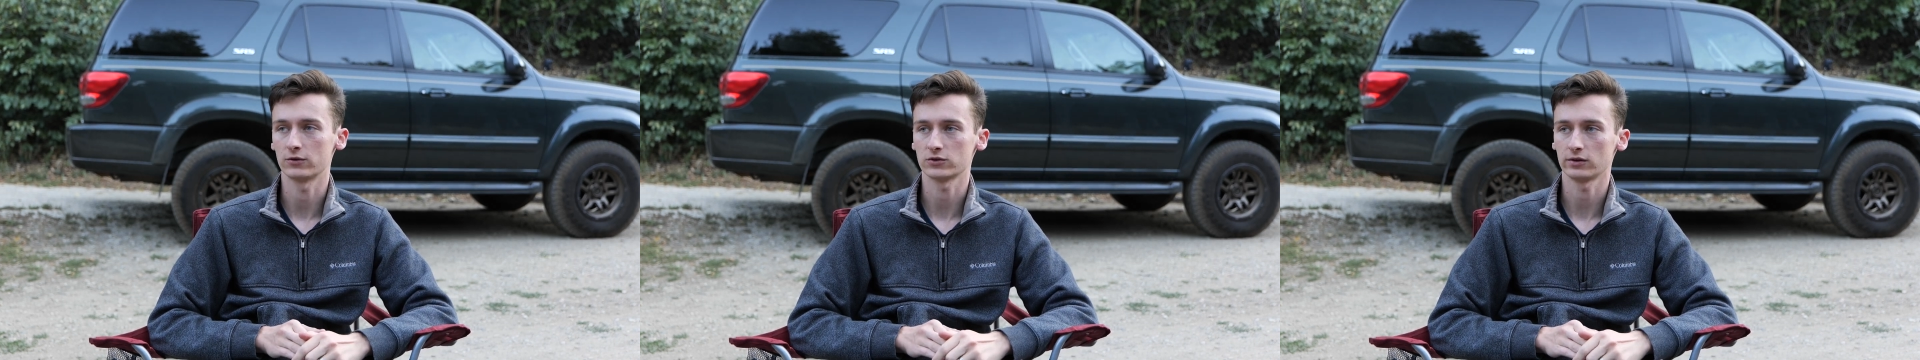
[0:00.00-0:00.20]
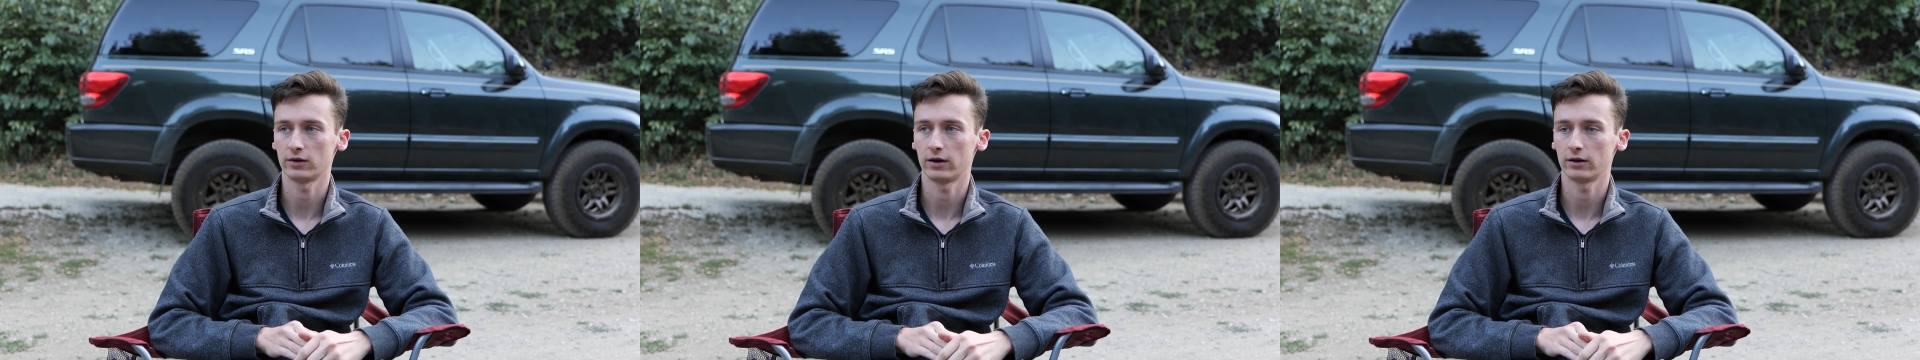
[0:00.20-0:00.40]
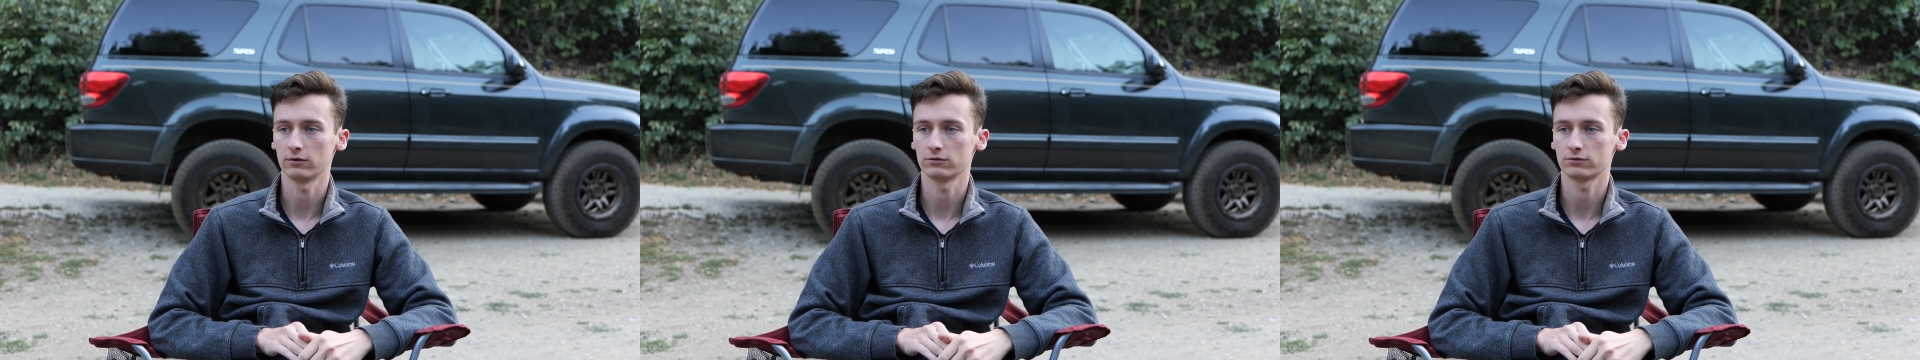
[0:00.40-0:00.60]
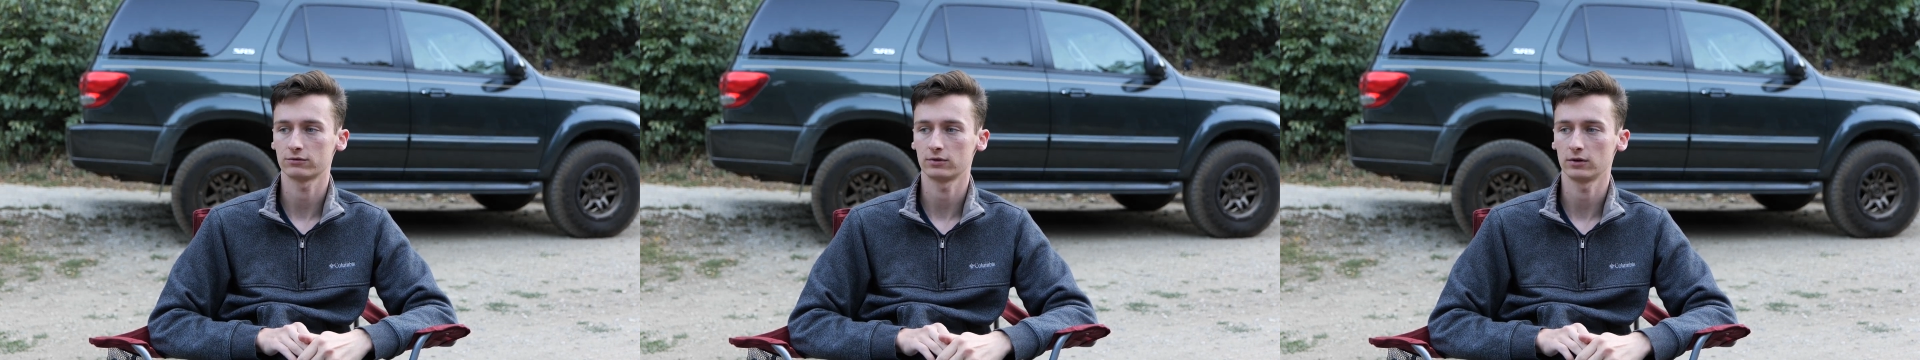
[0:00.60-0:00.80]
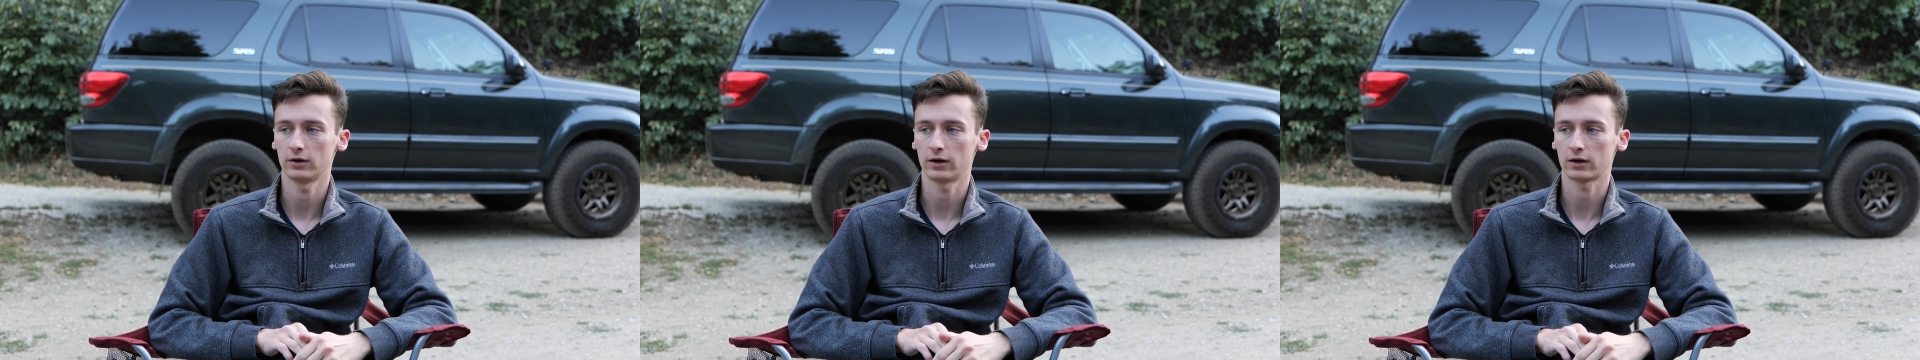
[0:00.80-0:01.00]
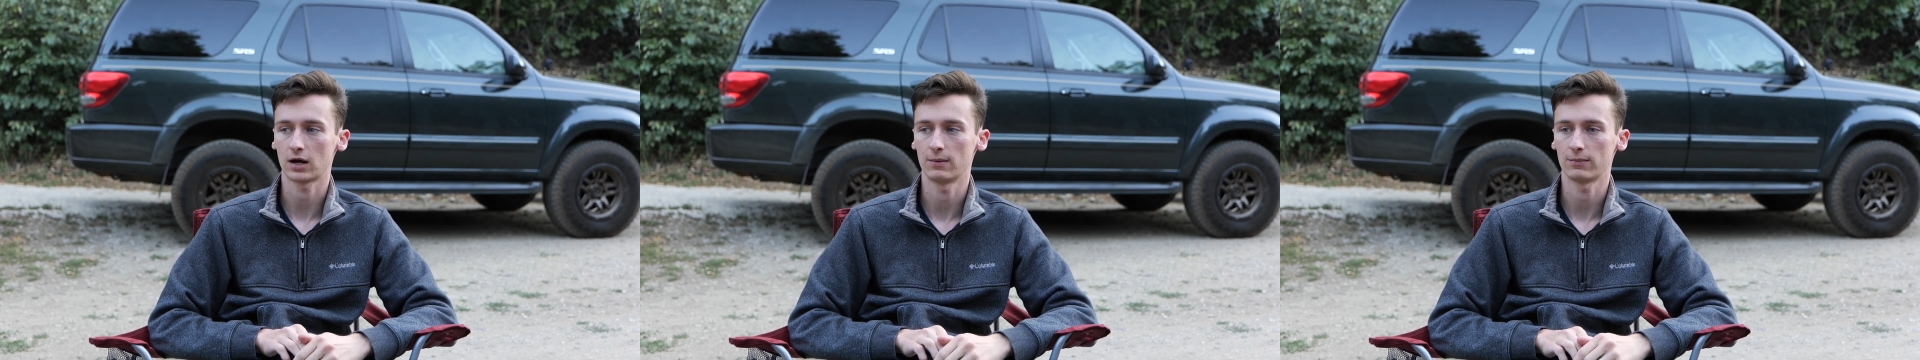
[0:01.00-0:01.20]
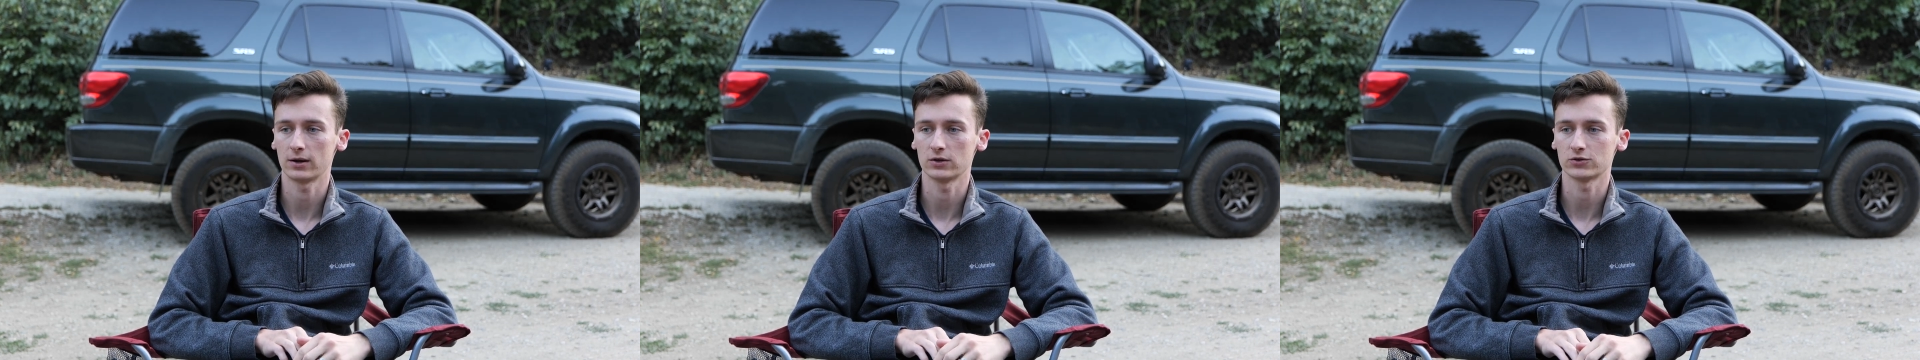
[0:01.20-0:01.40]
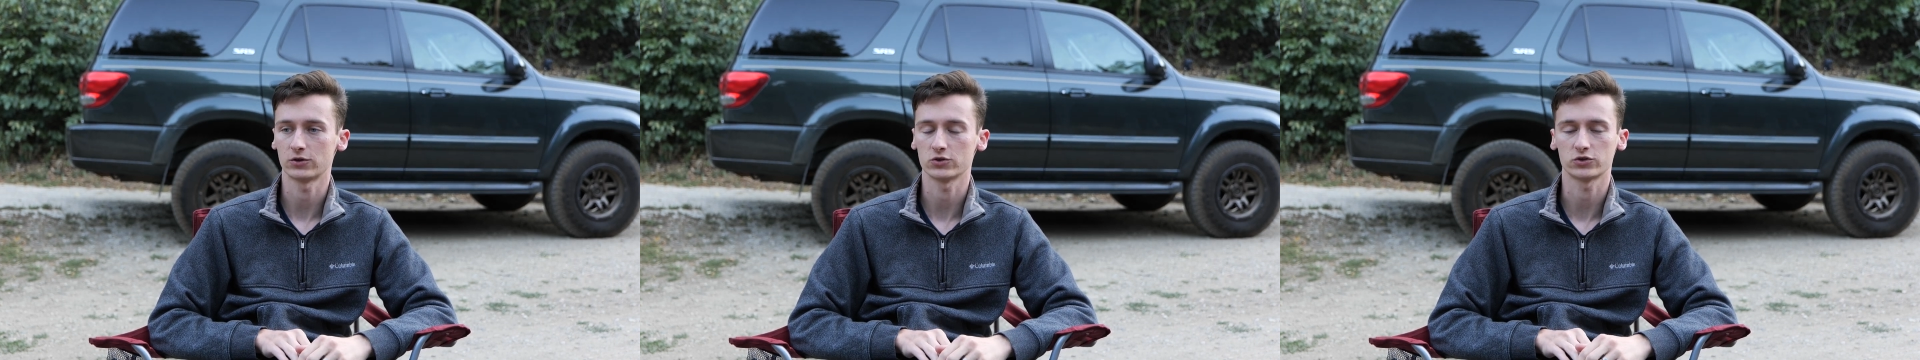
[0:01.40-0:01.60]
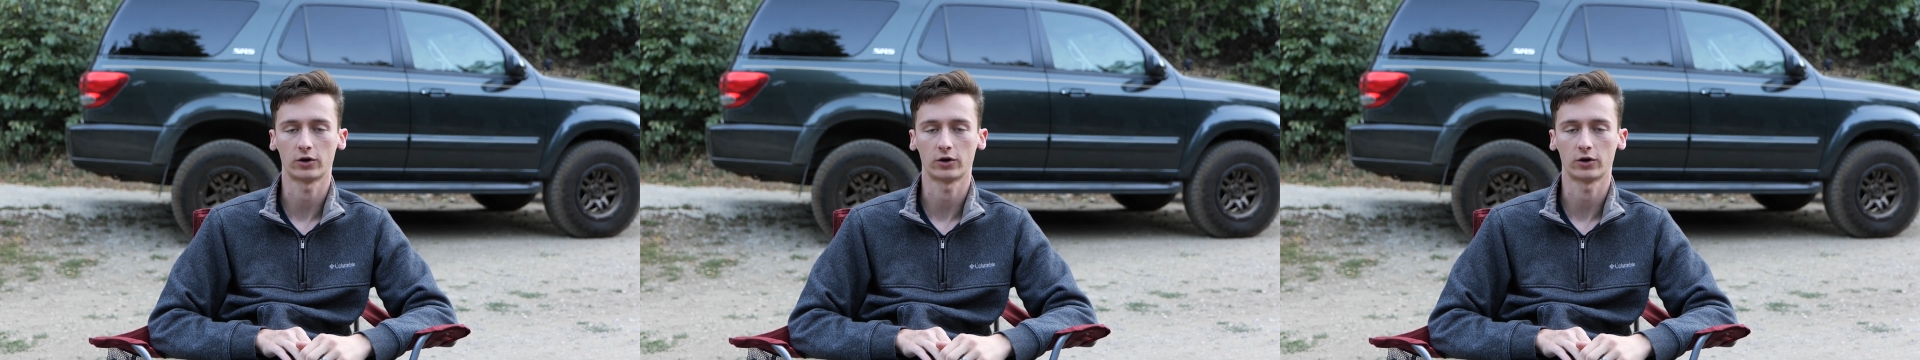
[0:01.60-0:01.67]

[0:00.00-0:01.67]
There's a lot of a lot of companies that are